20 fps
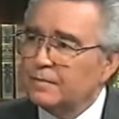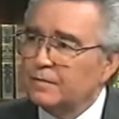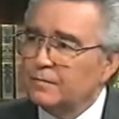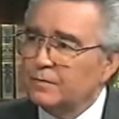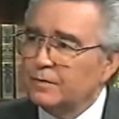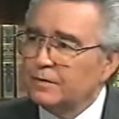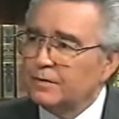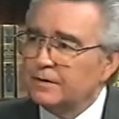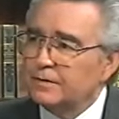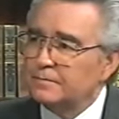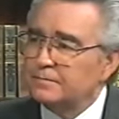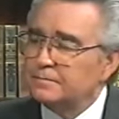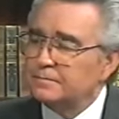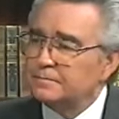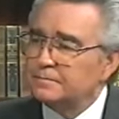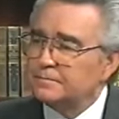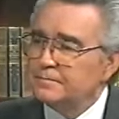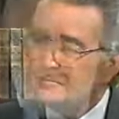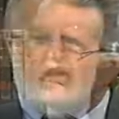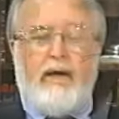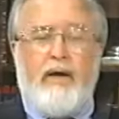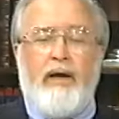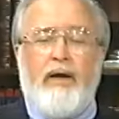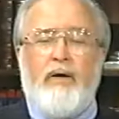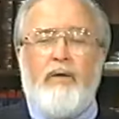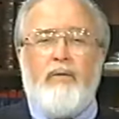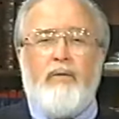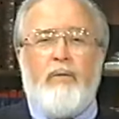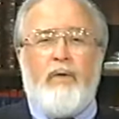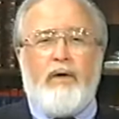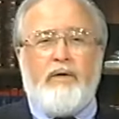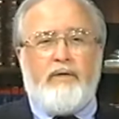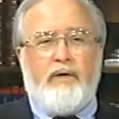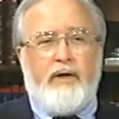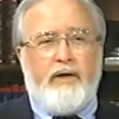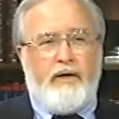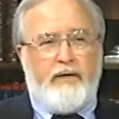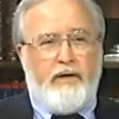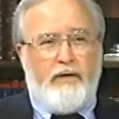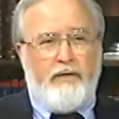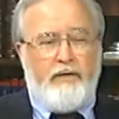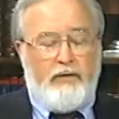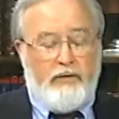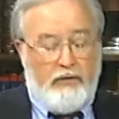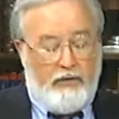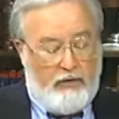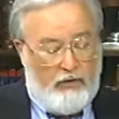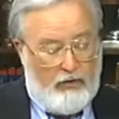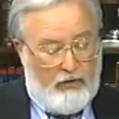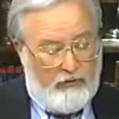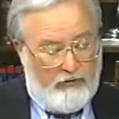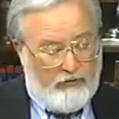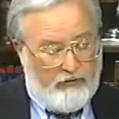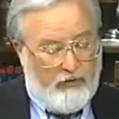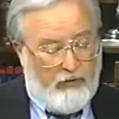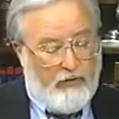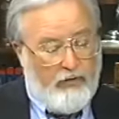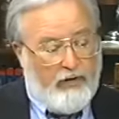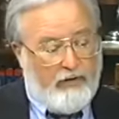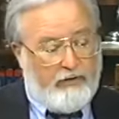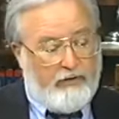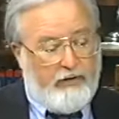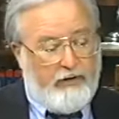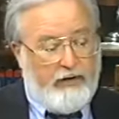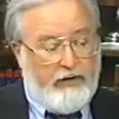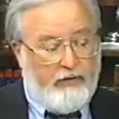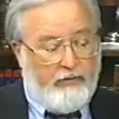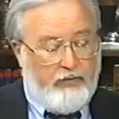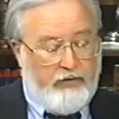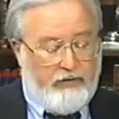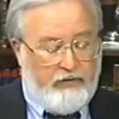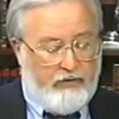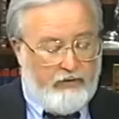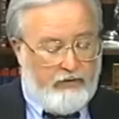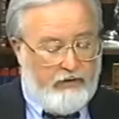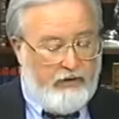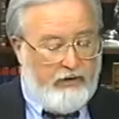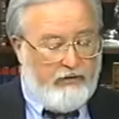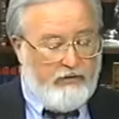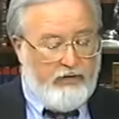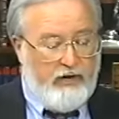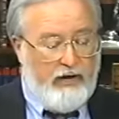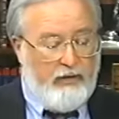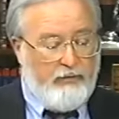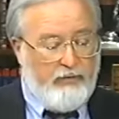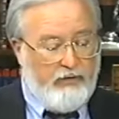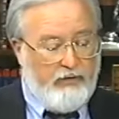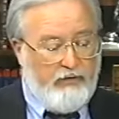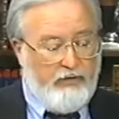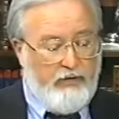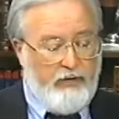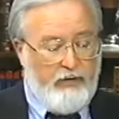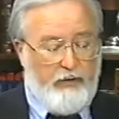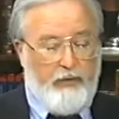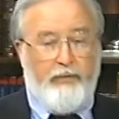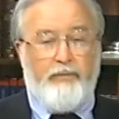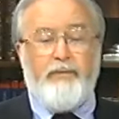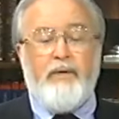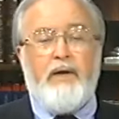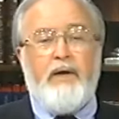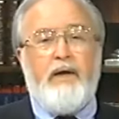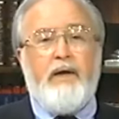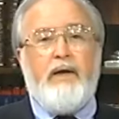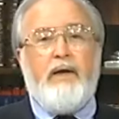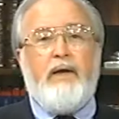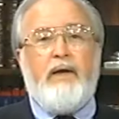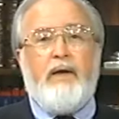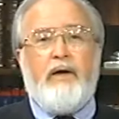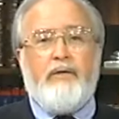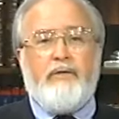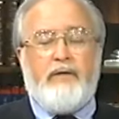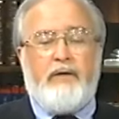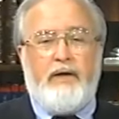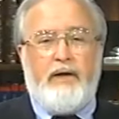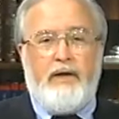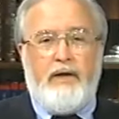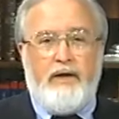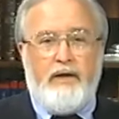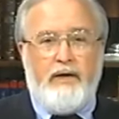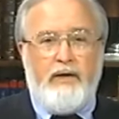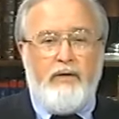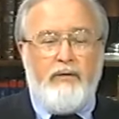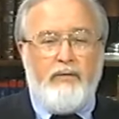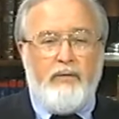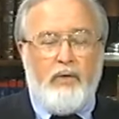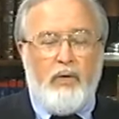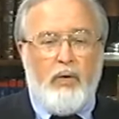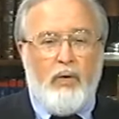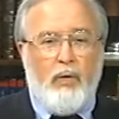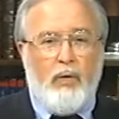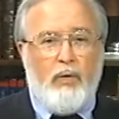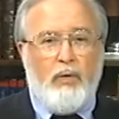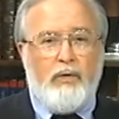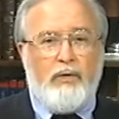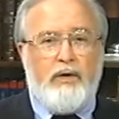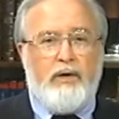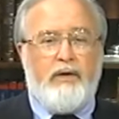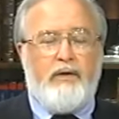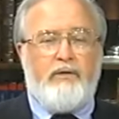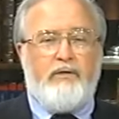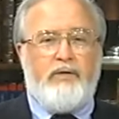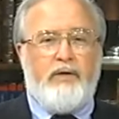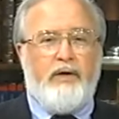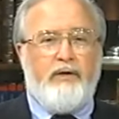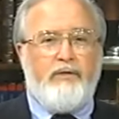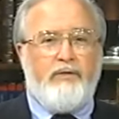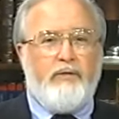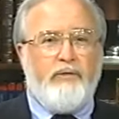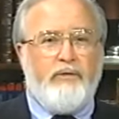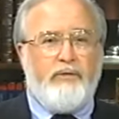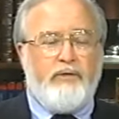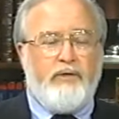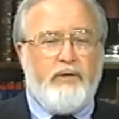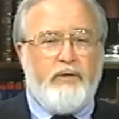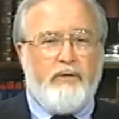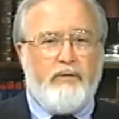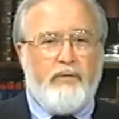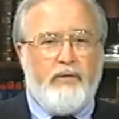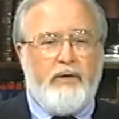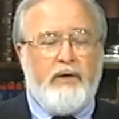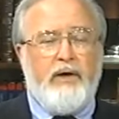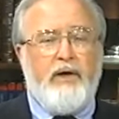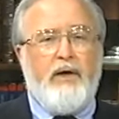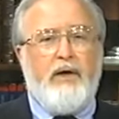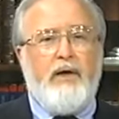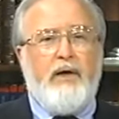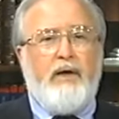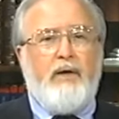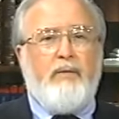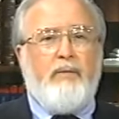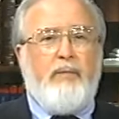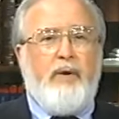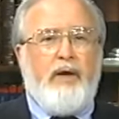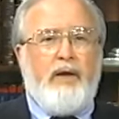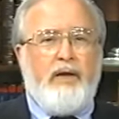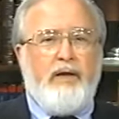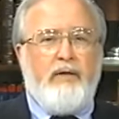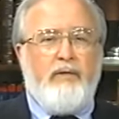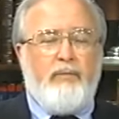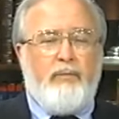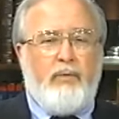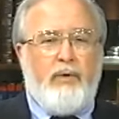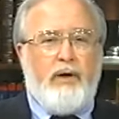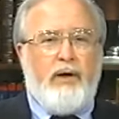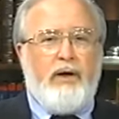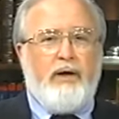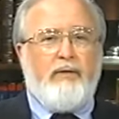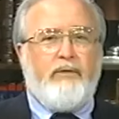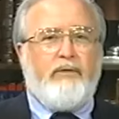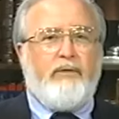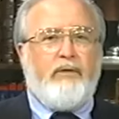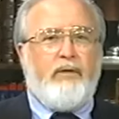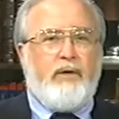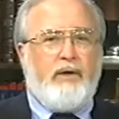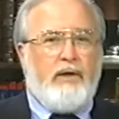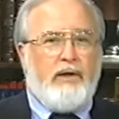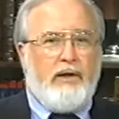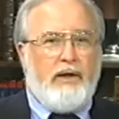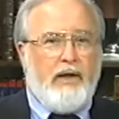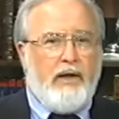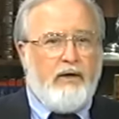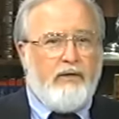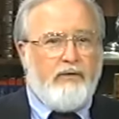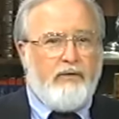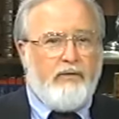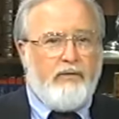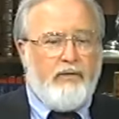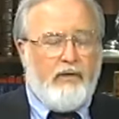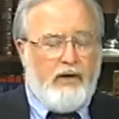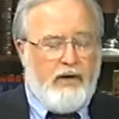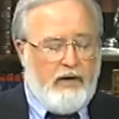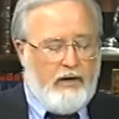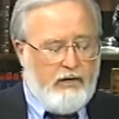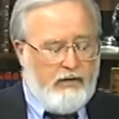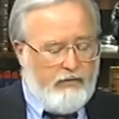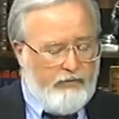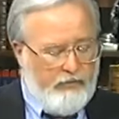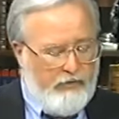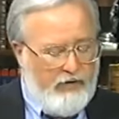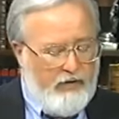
Now we want to take another look also at the image in chapter 2. It has the head of gold, chest of silver, belly of brass, legs of iron.